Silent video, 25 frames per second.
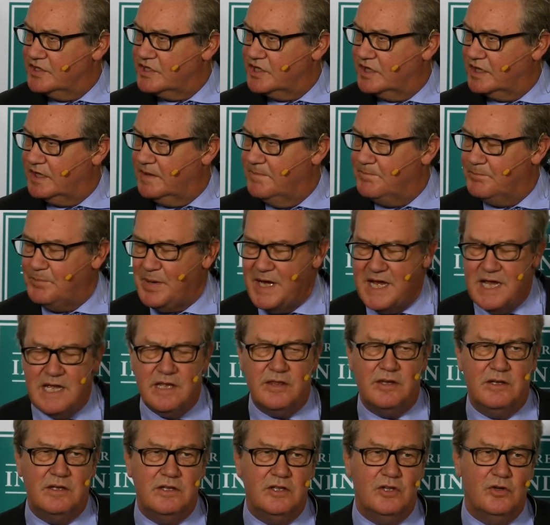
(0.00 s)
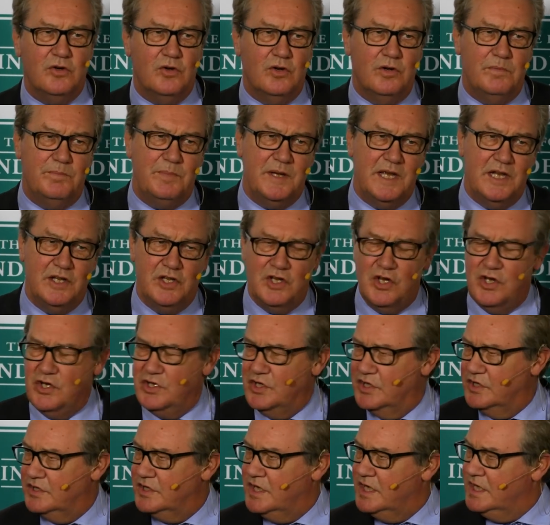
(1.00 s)
To compare the European
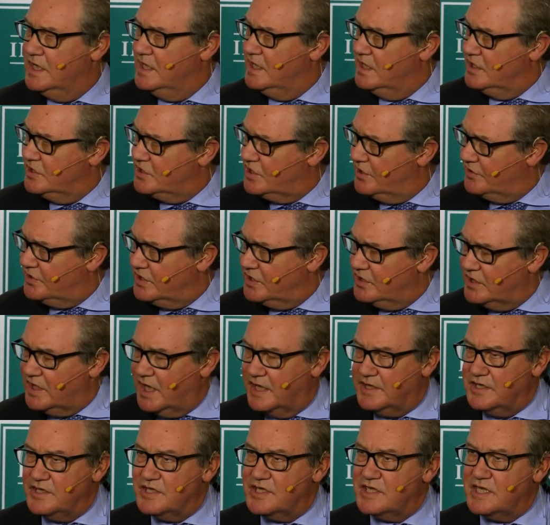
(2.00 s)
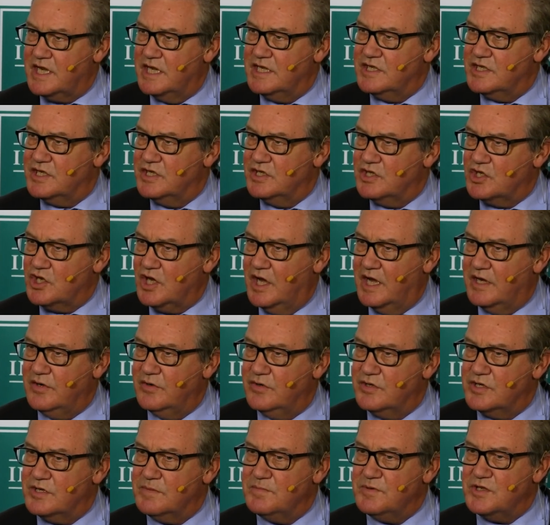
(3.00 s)
Union to the United States and China
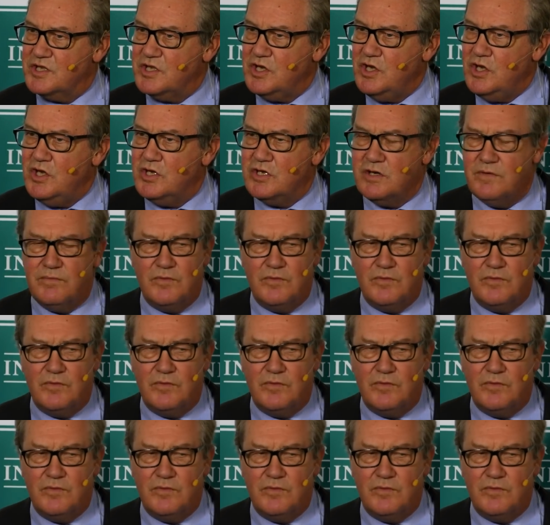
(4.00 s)
is absurd.